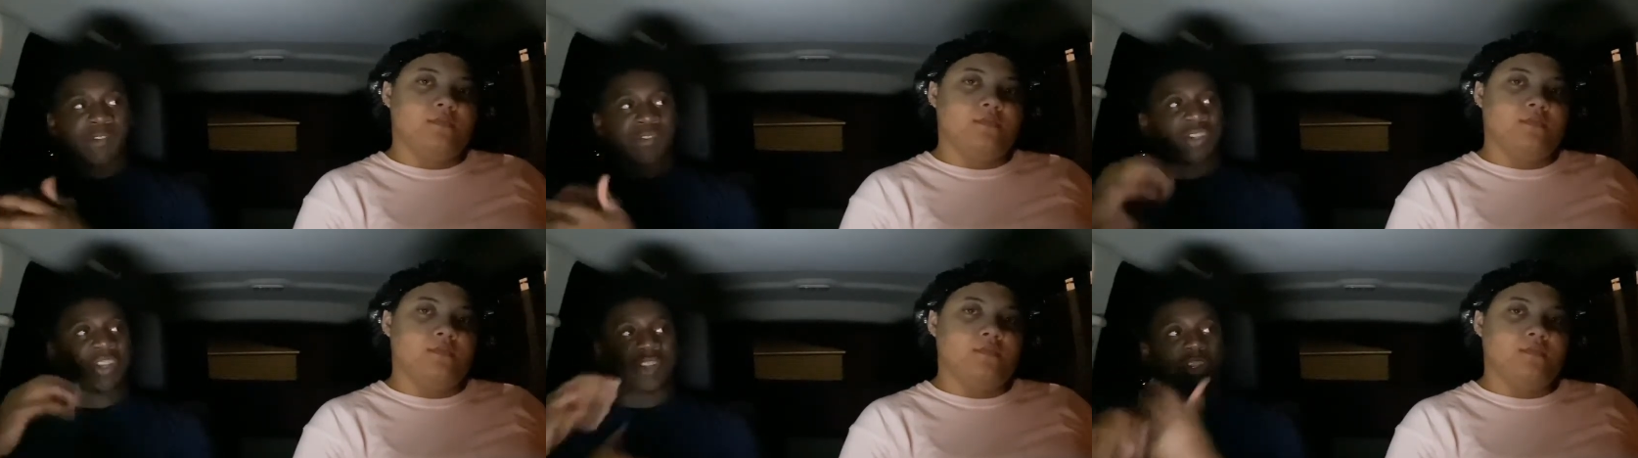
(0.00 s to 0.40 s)

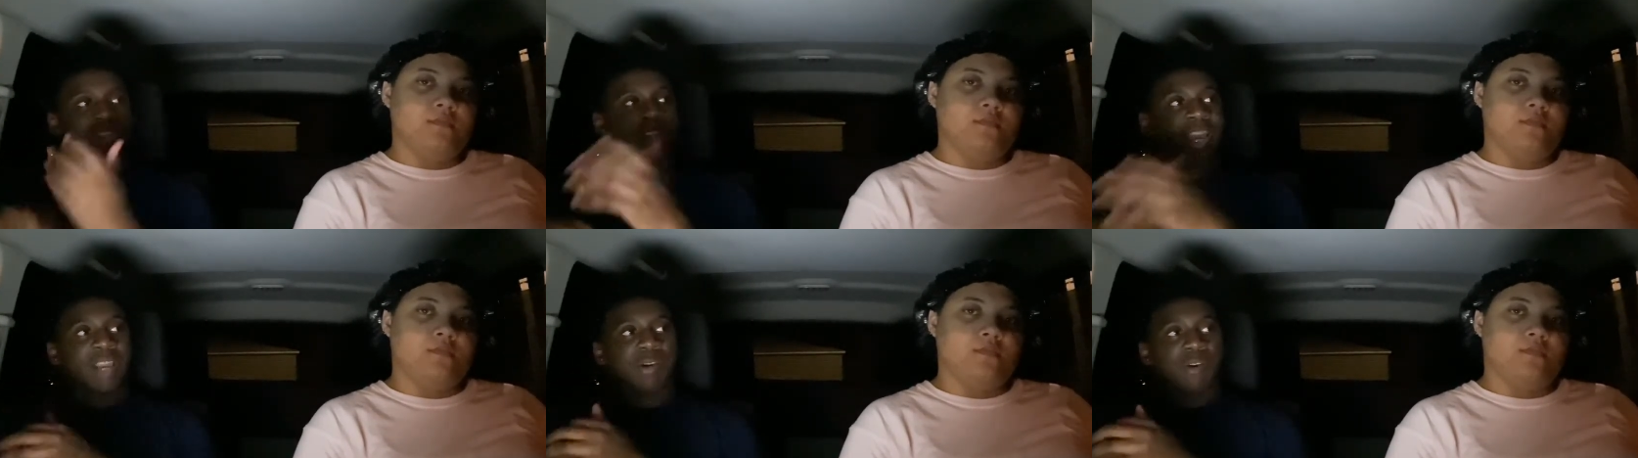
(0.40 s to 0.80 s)
Speaker 1: Then she
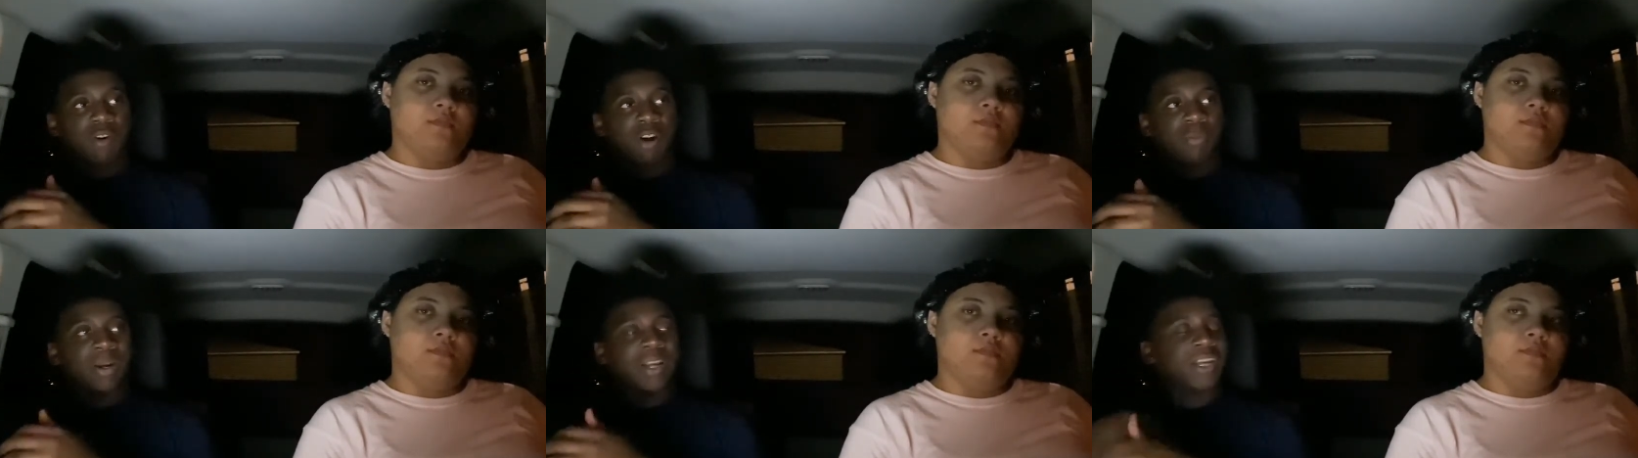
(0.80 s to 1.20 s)
named
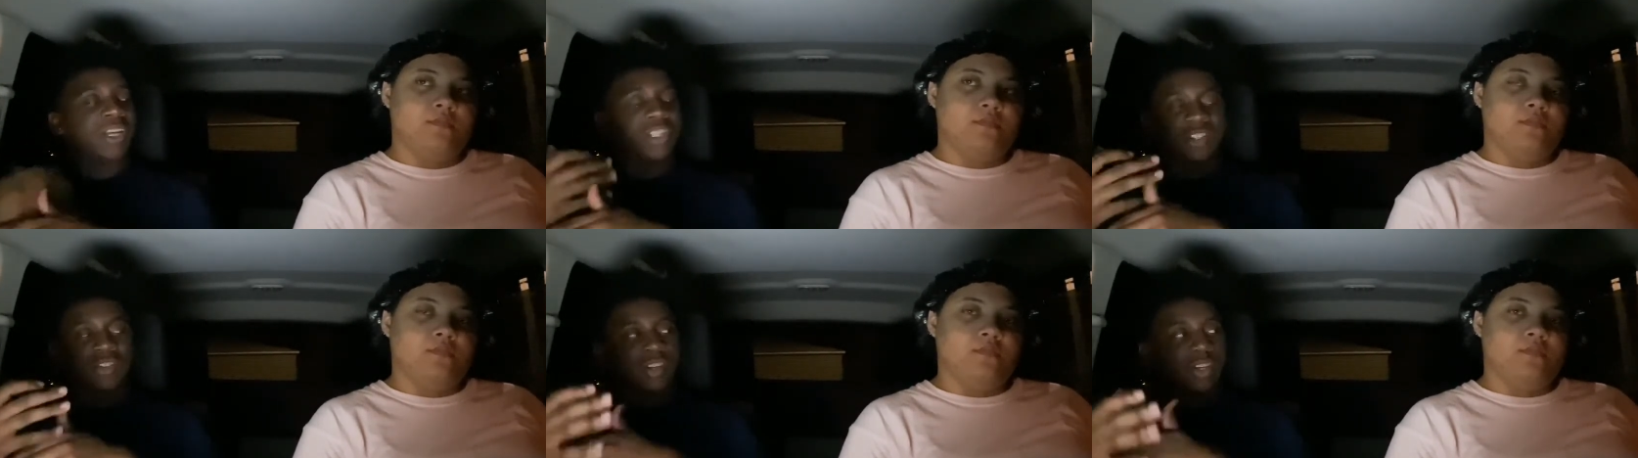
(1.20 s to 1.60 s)
Carmen. He just,
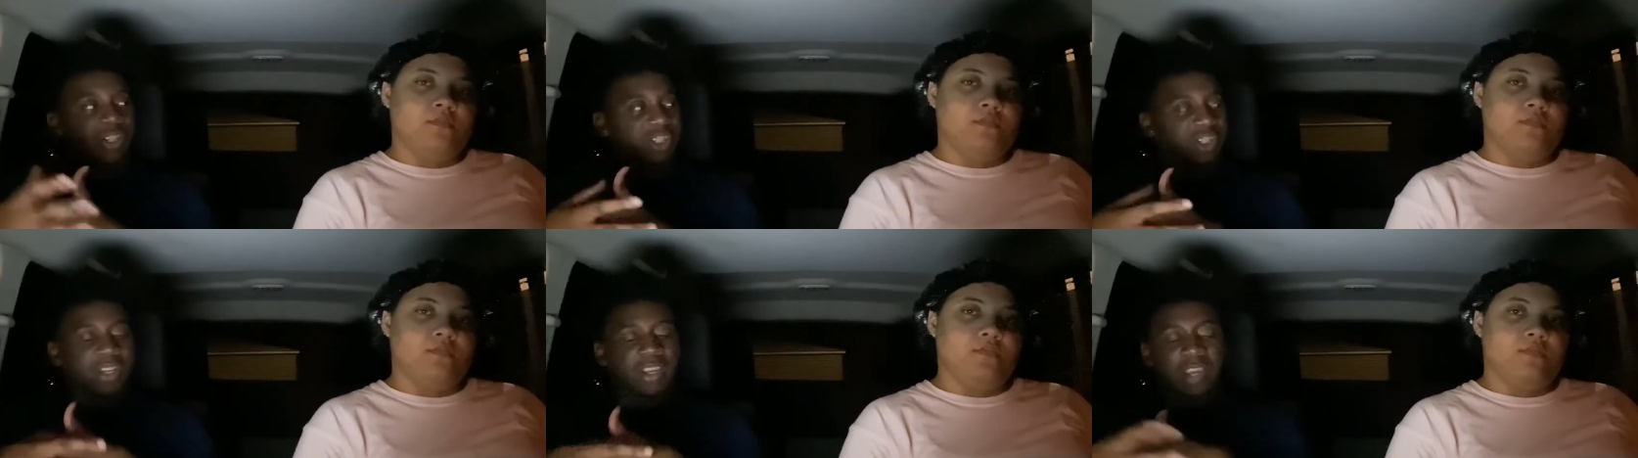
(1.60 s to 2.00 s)
he,
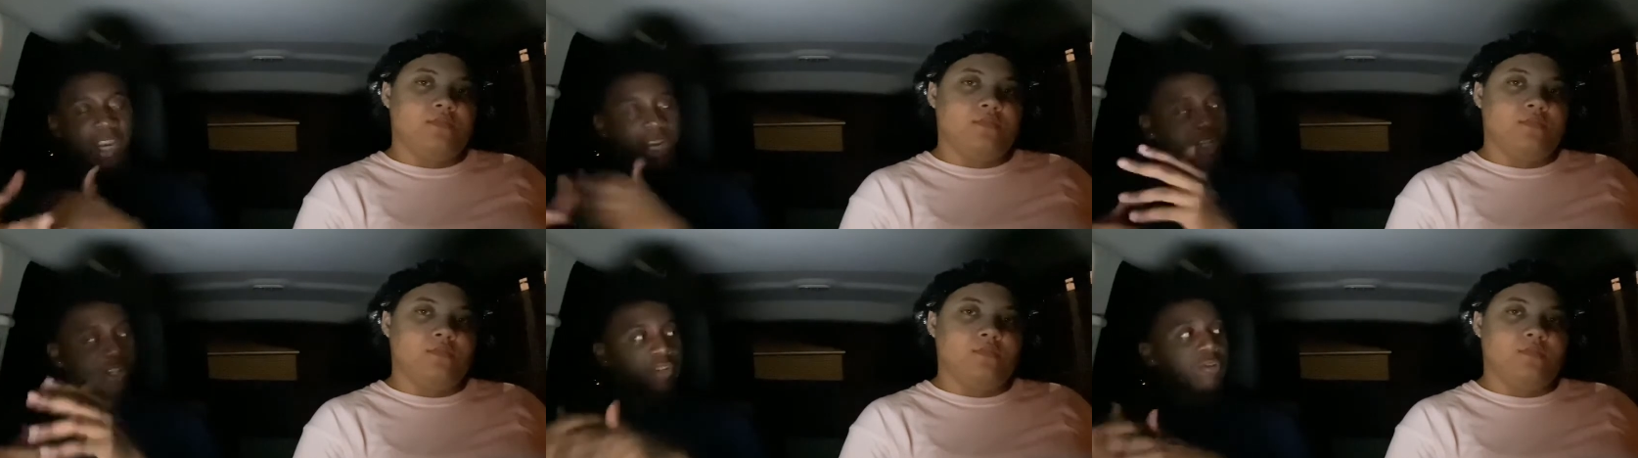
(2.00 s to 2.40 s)

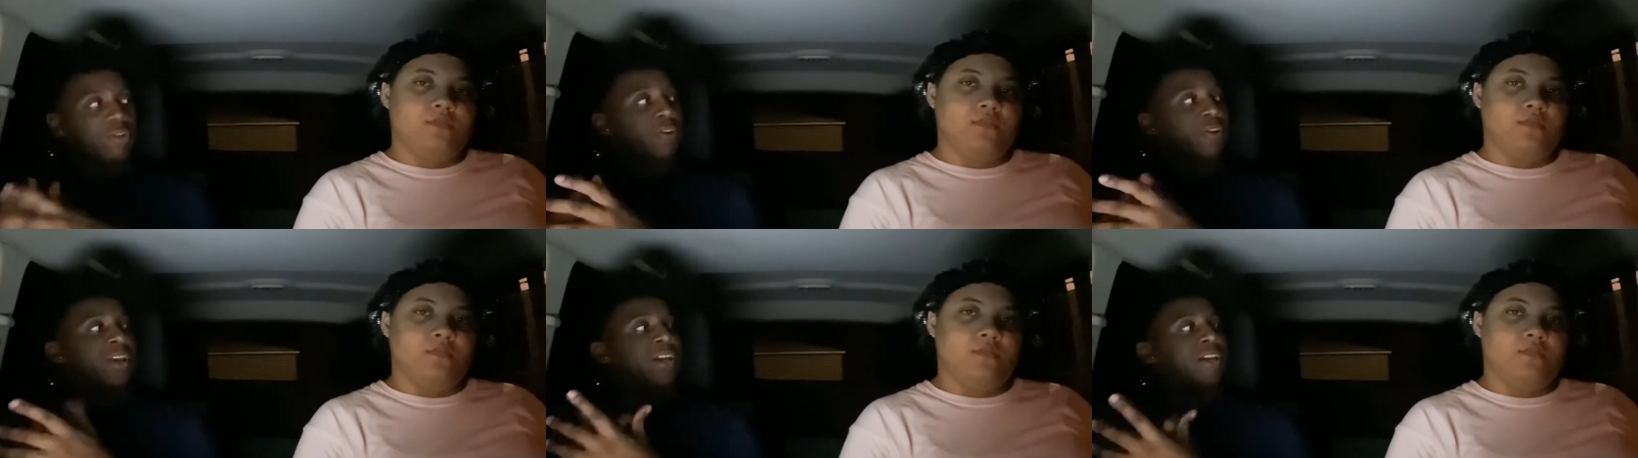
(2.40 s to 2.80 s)
just used her
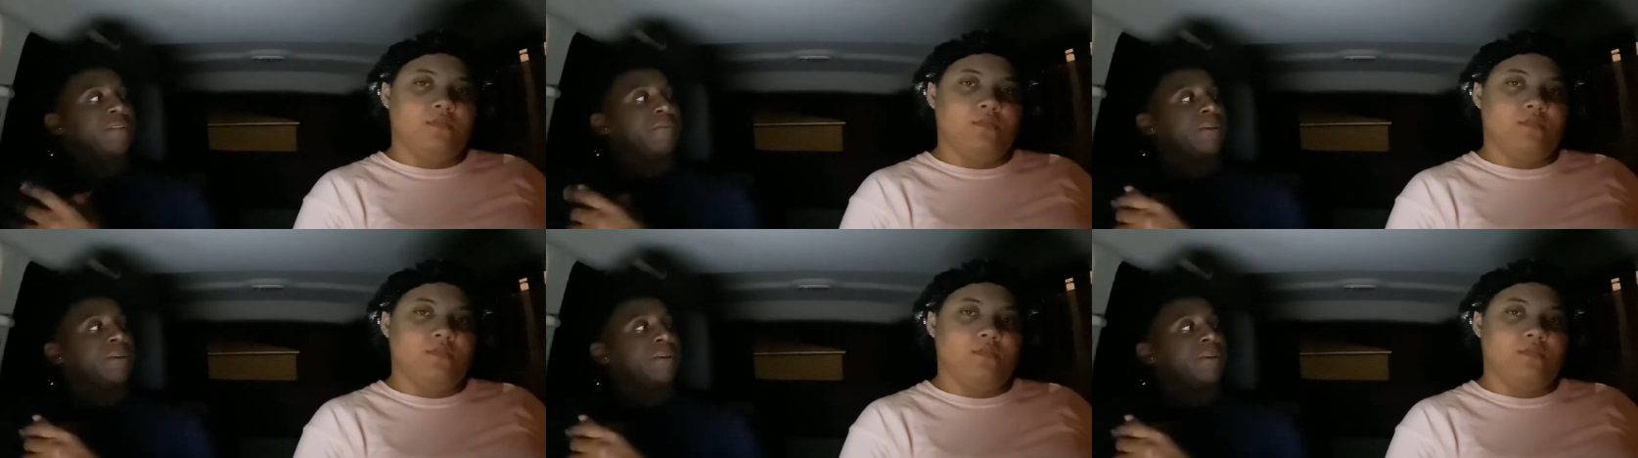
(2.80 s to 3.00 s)
name.